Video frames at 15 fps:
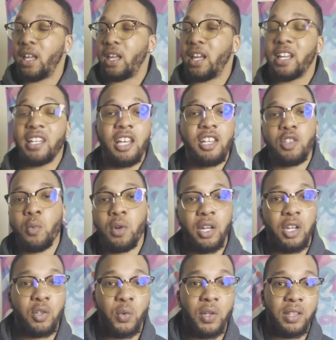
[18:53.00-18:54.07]
he doesn't want
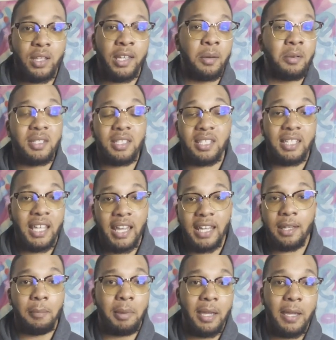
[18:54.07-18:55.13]
to do anything. He wants to stay in
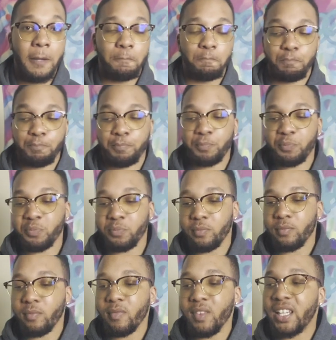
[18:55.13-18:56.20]
the bed.
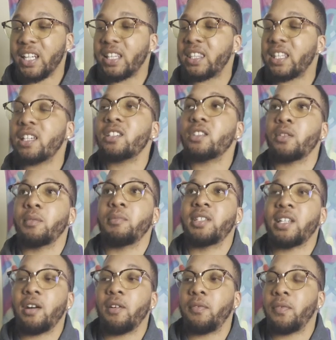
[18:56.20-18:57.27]
And he thinks to
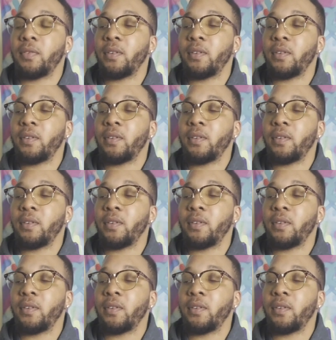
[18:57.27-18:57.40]
himself,